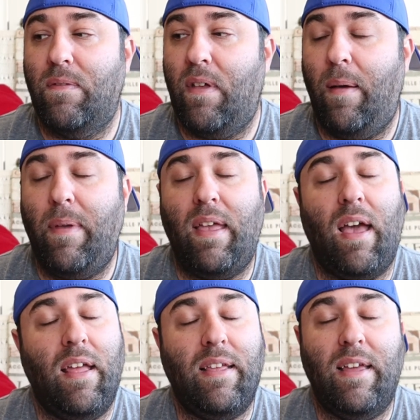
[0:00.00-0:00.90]
I mean,
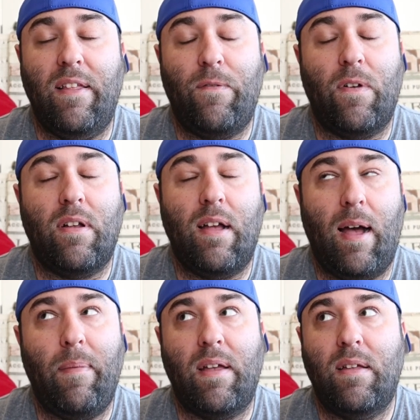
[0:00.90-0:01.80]
I get it's for
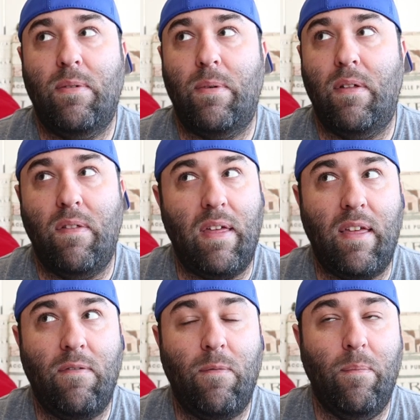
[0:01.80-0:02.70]
comic relief,